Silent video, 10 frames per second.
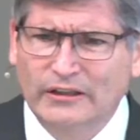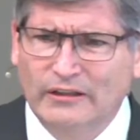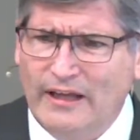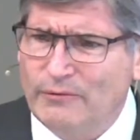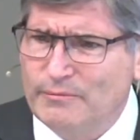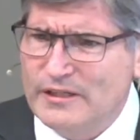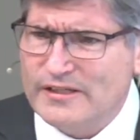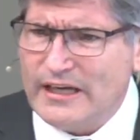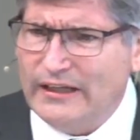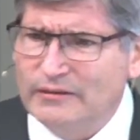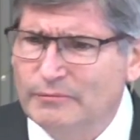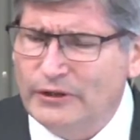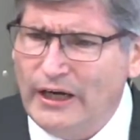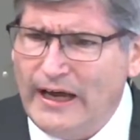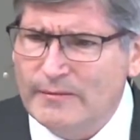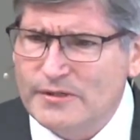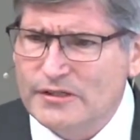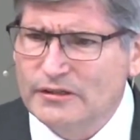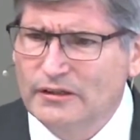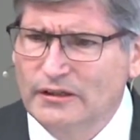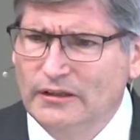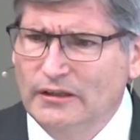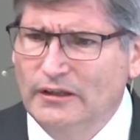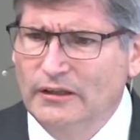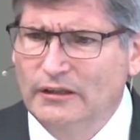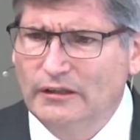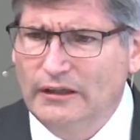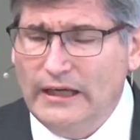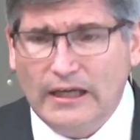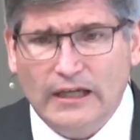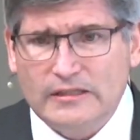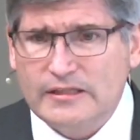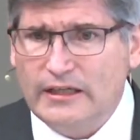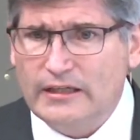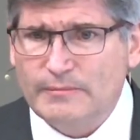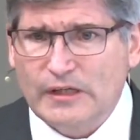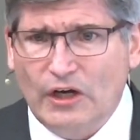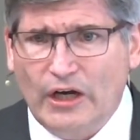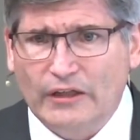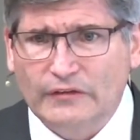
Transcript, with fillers: That would be Satan, perhaps. He can't stand up to God.